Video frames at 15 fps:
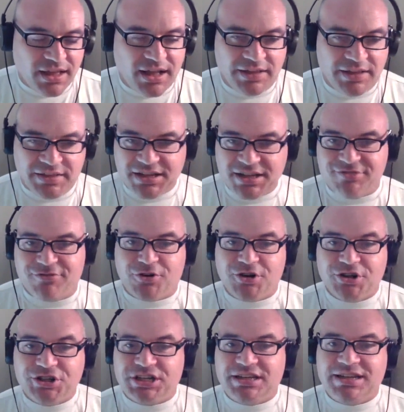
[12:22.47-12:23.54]
on the
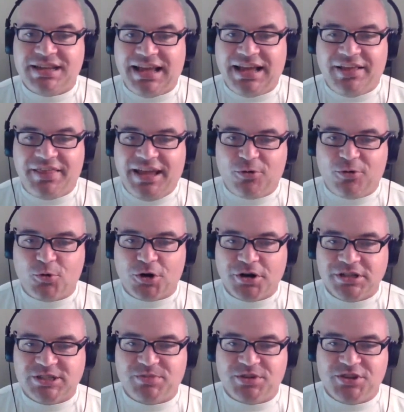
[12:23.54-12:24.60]
conversion, how that
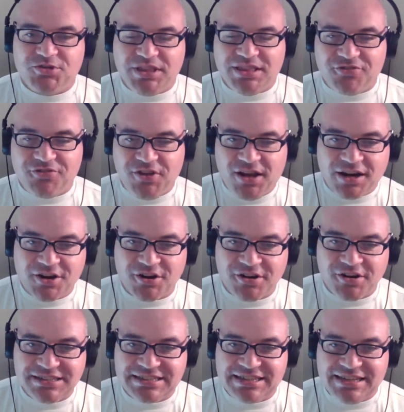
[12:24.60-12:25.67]
works between the fiat
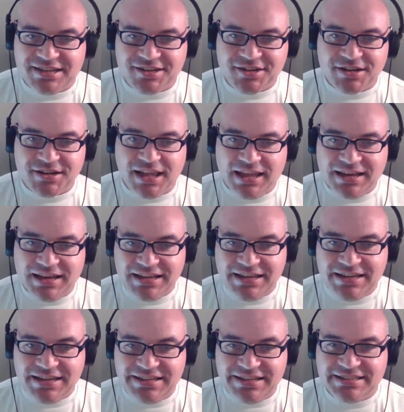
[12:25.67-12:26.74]
currency and
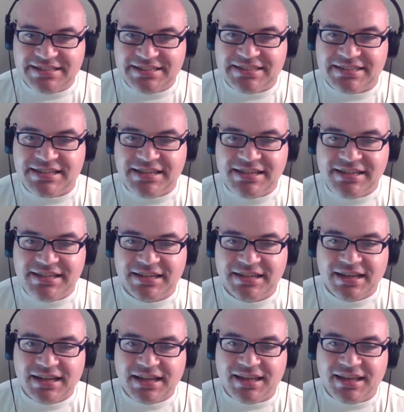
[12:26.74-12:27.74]
ETC.